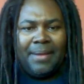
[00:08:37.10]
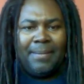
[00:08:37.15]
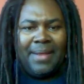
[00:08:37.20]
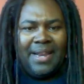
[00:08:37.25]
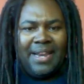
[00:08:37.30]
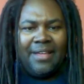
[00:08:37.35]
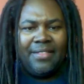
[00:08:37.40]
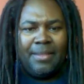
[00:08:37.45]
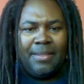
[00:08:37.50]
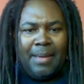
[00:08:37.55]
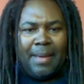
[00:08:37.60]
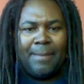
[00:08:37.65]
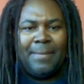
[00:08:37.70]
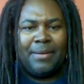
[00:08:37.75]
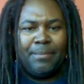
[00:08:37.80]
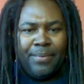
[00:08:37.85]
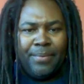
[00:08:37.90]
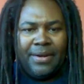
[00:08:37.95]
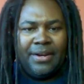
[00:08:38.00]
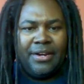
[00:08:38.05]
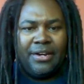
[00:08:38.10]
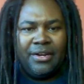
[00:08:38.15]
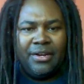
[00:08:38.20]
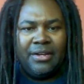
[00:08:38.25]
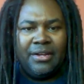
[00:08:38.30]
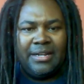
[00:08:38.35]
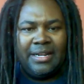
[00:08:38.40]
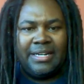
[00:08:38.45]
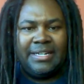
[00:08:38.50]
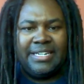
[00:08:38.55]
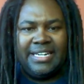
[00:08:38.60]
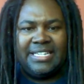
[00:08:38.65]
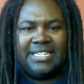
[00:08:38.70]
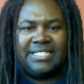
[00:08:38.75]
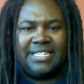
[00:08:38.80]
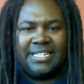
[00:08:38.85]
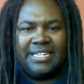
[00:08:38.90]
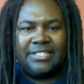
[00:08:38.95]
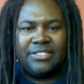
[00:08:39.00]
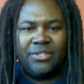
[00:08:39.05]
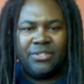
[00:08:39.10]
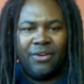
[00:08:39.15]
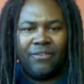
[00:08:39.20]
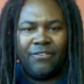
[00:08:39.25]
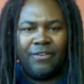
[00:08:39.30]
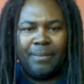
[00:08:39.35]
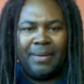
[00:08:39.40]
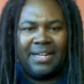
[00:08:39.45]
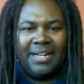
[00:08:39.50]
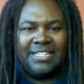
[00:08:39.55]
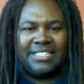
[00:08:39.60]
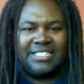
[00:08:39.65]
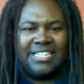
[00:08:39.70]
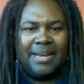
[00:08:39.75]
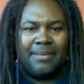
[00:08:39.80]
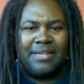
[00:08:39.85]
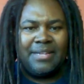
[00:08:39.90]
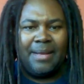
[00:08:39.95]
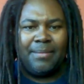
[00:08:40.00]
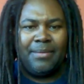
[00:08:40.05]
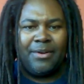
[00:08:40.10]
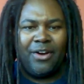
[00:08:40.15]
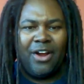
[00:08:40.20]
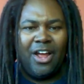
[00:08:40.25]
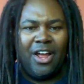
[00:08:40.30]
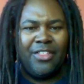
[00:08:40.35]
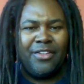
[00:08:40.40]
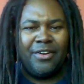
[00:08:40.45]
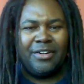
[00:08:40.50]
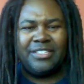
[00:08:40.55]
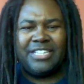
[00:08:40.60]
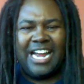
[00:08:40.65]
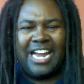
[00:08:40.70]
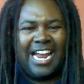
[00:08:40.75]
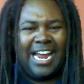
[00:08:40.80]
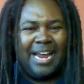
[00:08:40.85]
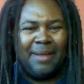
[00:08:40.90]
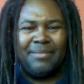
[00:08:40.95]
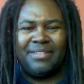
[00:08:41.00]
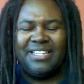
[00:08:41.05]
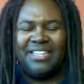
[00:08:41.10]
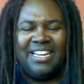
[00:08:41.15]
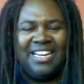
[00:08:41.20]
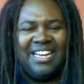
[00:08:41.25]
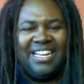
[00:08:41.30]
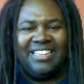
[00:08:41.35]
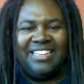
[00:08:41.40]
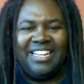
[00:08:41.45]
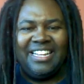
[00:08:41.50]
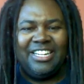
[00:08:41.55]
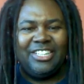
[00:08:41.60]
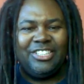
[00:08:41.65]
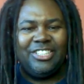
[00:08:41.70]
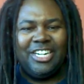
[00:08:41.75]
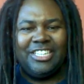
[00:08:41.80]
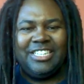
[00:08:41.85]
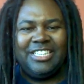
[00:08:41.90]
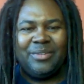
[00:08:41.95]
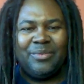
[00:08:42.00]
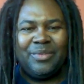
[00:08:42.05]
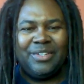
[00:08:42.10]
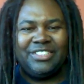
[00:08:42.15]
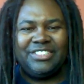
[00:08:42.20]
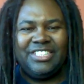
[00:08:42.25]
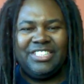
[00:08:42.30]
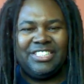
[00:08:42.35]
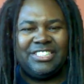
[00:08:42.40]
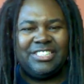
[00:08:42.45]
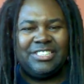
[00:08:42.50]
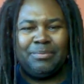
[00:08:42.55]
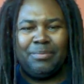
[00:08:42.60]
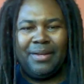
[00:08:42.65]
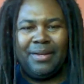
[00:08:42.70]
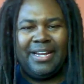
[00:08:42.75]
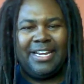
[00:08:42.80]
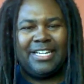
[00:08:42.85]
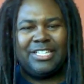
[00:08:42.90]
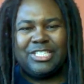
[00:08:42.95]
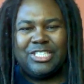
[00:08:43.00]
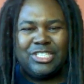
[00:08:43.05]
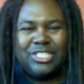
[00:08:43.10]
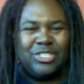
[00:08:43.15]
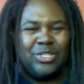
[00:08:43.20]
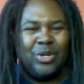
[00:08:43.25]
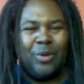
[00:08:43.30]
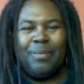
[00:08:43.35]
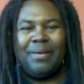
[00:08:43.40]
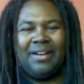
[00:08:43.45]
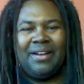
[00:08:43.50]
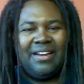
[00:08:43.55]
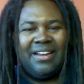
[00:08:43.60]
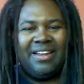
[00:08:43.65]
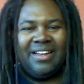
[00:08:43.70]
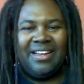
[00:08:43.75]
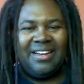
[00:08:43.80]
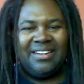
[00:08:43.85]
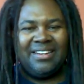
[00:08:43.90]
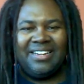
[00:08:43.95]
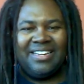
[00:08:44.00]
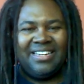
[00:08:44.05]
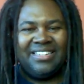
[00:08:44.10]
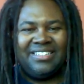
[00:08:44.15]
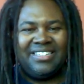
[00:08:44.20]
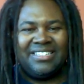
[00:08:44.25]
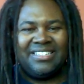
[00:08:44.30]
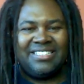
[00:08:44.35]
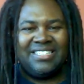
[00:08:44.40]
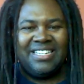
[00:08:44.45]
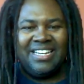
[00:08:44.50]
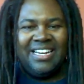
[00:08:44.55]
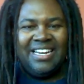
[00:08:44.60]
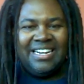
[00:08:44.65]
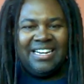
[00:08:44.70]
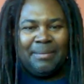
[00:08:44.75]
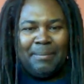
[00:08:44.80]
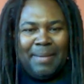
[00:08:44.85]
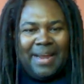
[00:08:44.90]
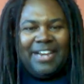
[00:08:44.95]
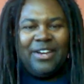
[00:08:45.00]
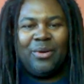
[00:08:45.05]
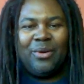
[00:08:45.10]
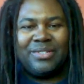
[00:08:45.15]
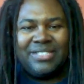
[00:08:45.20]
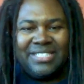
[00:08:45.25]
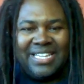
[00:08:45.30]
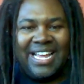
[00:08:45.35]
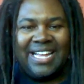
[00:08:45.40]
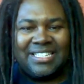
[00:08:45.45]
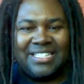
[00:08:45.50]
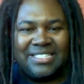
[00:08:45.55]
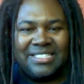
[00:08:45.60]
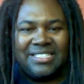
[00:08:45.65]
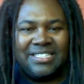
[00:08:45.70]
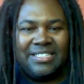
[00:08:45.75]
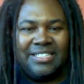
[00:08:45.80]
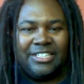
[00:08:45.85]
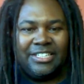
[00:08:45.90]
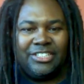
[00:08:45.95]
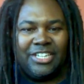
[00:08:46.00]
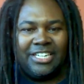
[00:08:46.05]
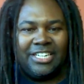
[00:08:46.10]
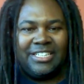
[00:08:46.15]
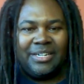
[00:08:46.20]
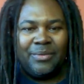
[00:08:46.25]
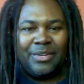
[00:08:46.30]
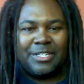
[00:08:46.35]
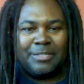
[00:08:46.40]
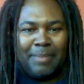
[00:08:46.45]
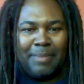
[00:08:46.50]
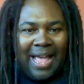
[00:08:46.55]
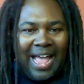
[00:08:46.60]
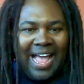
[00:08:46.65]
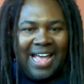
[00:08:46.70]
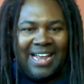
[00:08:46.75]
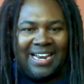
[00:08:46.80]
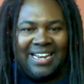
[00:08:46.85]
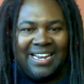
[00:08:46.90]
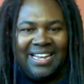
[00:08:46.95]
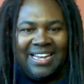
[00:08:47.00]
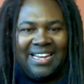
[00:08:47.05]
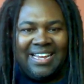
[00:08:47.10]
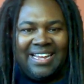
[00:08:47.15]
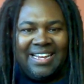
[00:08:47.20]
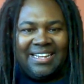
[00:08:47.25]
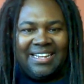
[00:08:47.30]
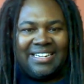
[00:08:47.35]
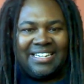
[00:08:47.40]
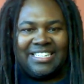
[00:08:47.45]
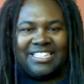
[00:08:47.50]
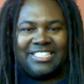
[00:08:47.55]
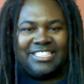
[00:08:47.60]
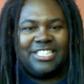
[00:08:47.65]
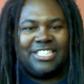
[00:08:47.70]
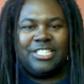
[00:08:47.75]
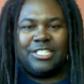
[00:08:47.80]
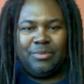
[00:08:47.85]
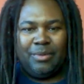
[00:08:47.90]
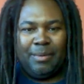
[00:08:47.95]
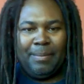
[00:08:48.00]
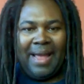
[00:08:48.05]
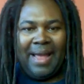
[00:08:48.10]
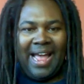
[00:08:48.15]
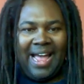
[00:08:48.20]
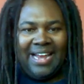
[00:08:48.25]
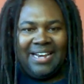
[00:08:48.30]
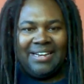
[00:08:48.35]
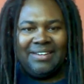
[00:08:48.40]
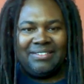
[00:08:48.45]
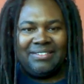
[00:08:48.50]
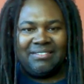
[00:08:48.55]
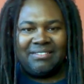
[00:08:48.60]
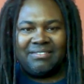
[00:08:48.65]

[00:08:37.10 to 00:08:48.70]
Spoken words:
many of them have been pretty good and decent and so forth, but at the same time there are other times that the judging was just plain stupid and it just made no sense. The judging was bad, the decisions were bad,